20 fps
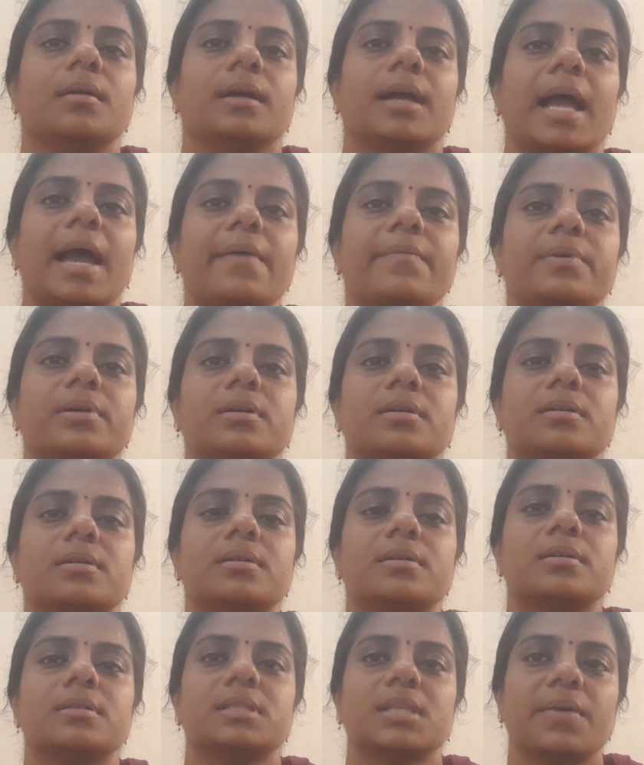have
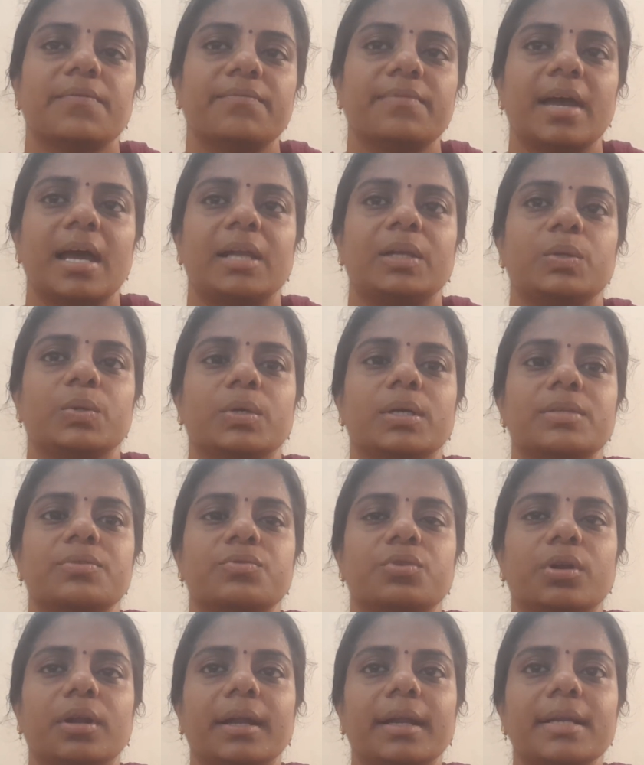some value.
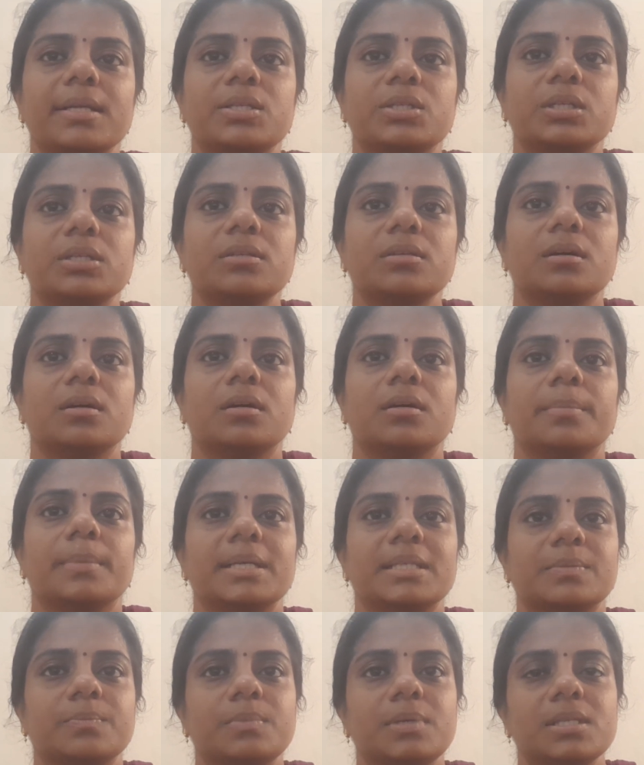Consideration
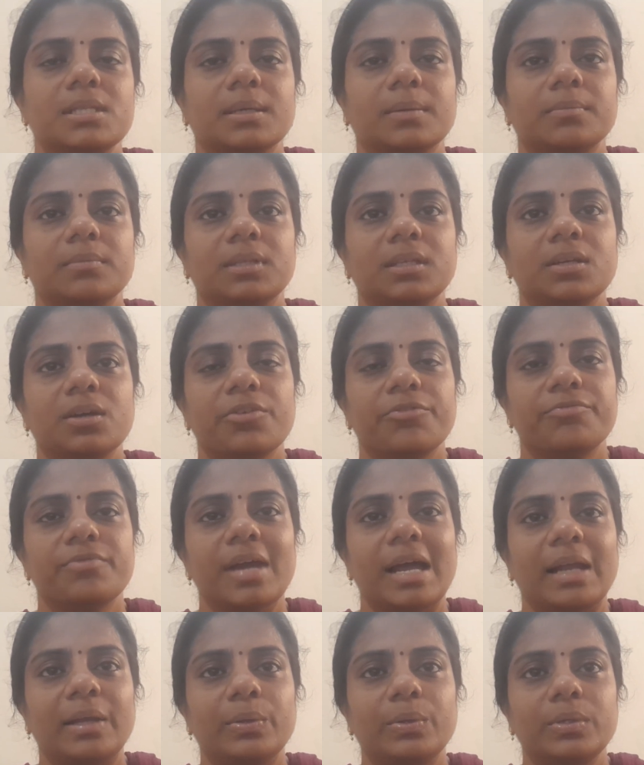must be something of
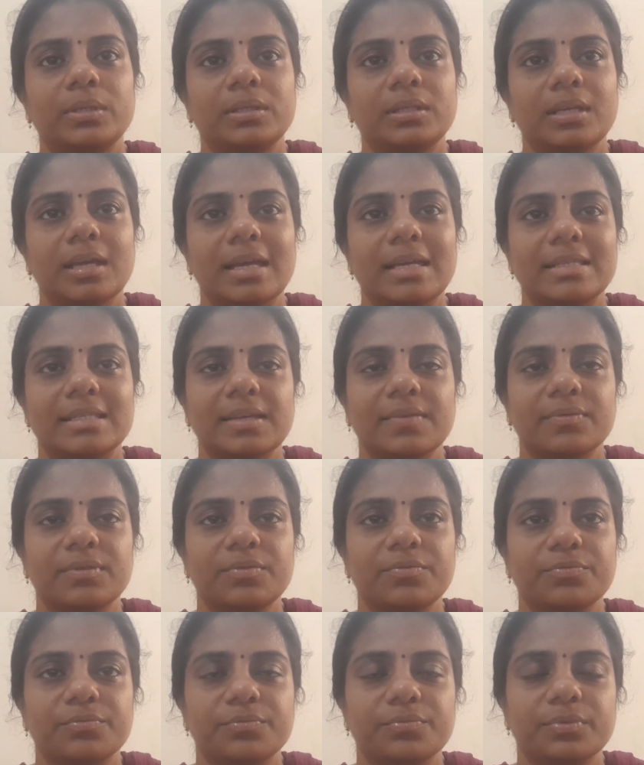value in the eyes of
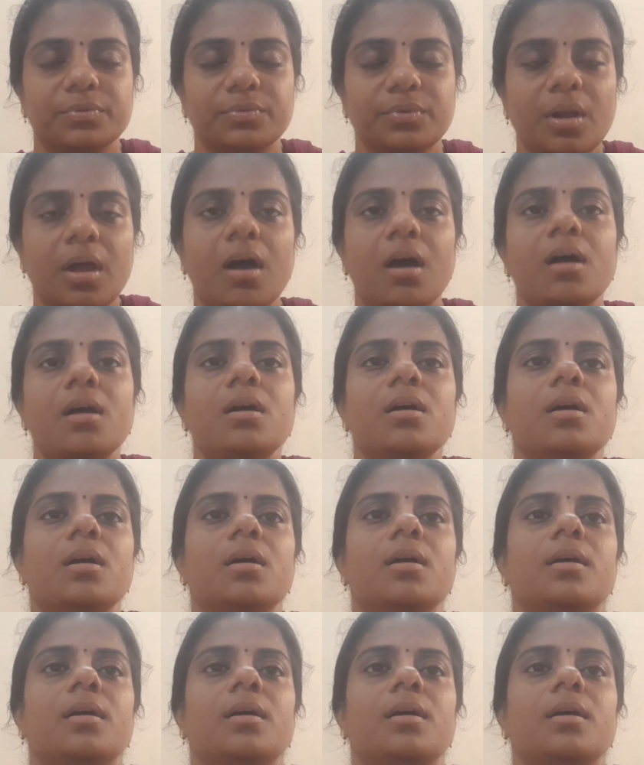the law.